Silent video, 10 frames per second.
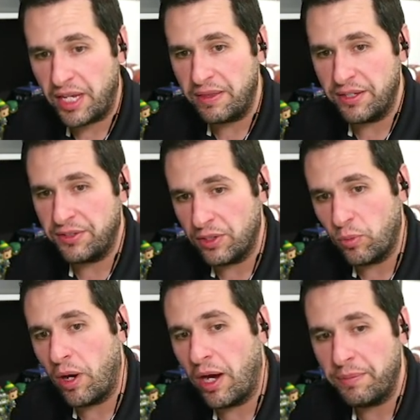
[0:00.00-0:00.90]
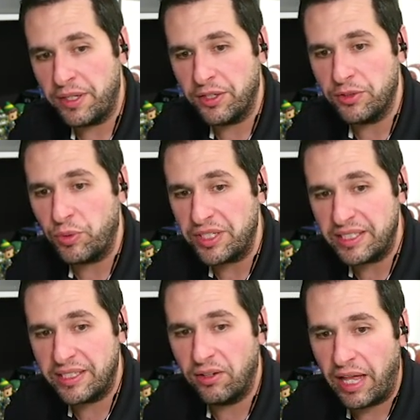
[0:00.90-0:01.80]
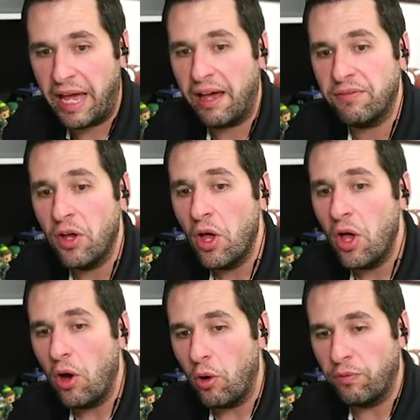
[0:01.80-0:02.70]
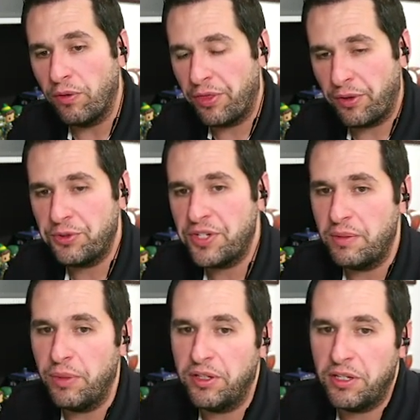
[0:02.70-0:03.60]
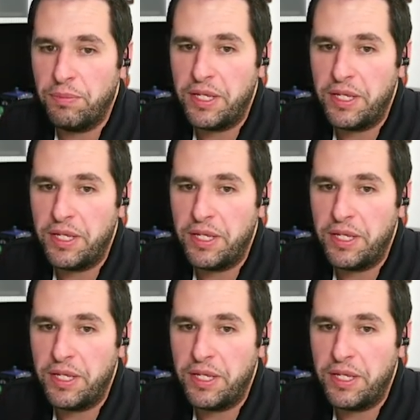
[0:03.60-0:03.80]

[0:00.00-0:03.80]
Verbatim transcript: And this is why, because we still have over 13 million